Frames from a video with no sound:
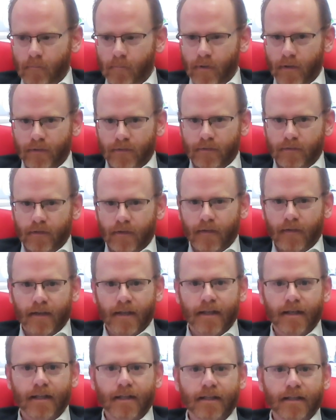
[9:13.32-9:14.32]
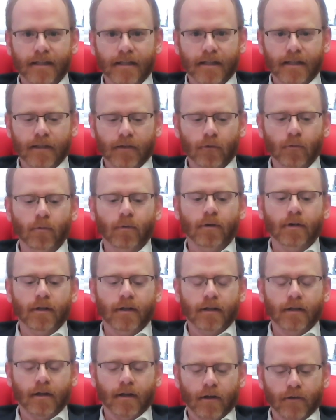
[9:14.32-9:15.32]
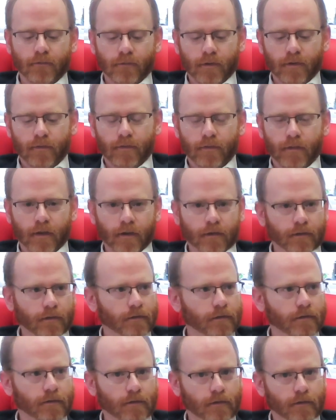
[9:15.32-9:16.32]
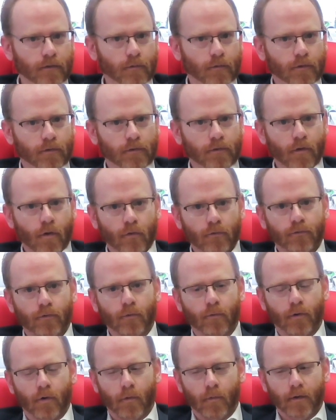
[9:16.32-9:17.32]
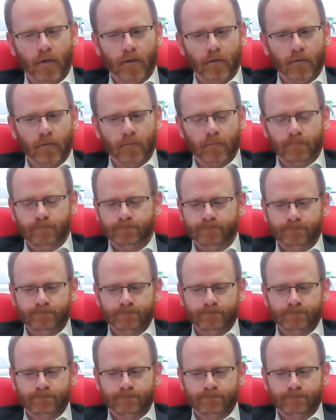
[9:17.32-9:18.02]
but any EU country, then you can also go in and